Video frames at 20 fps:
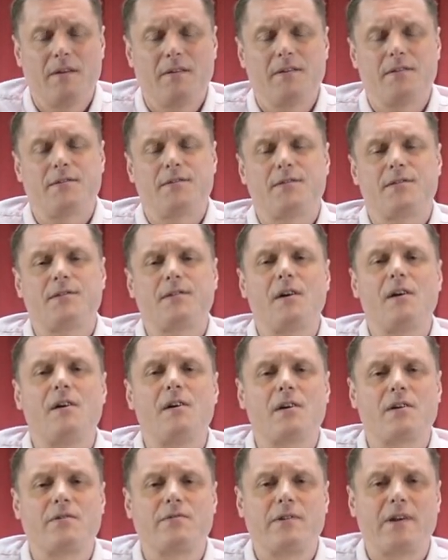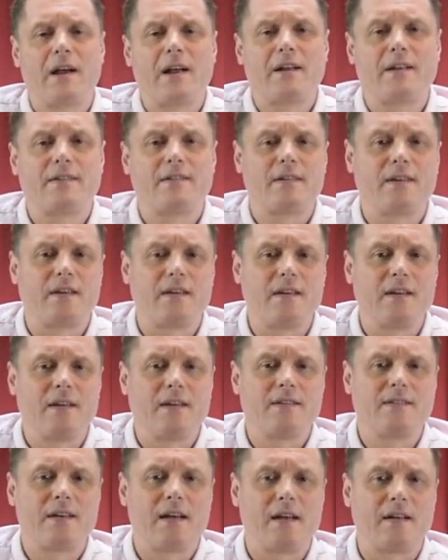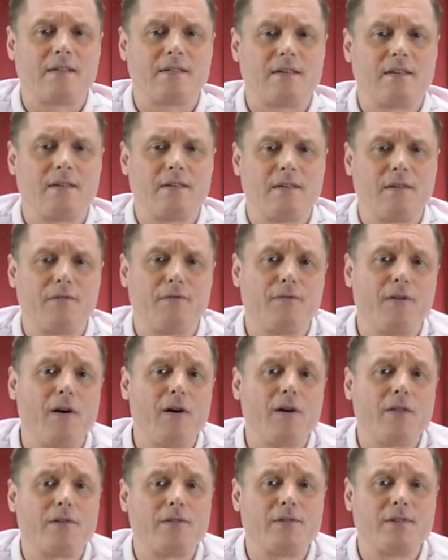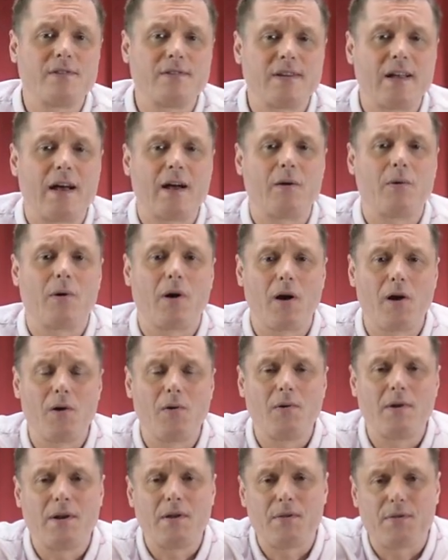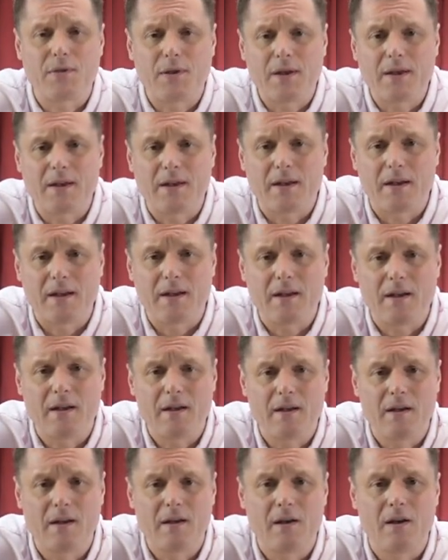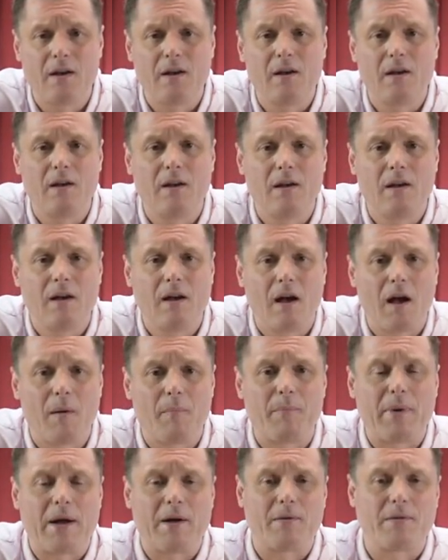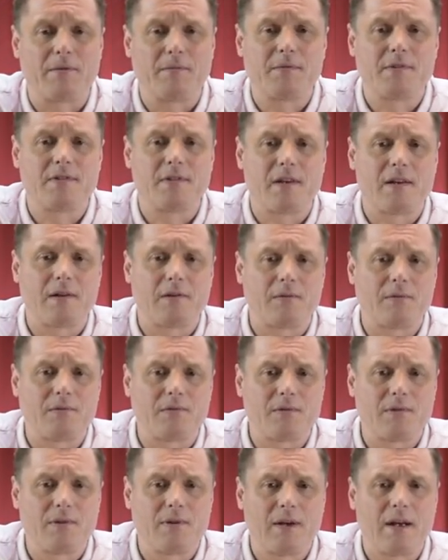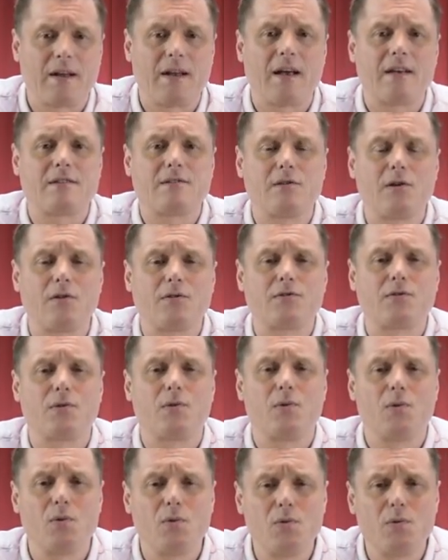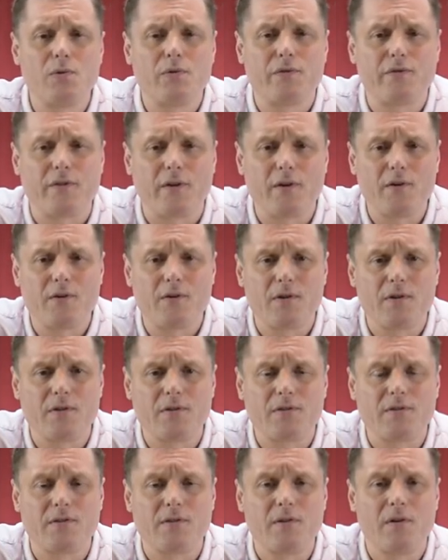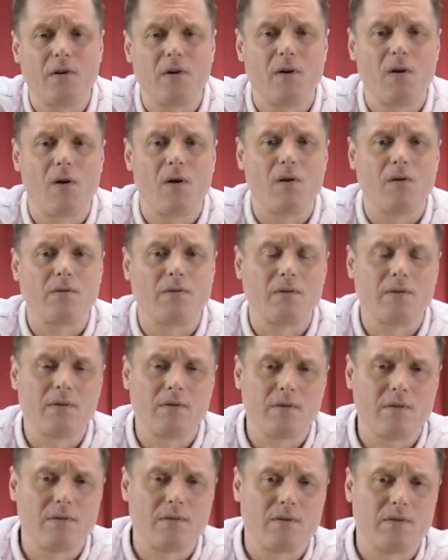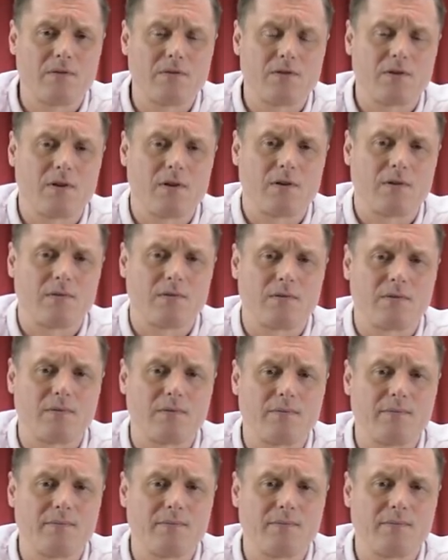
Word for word: The stark reality is that the father is now only thinking about themselves and has lost all focus on the child.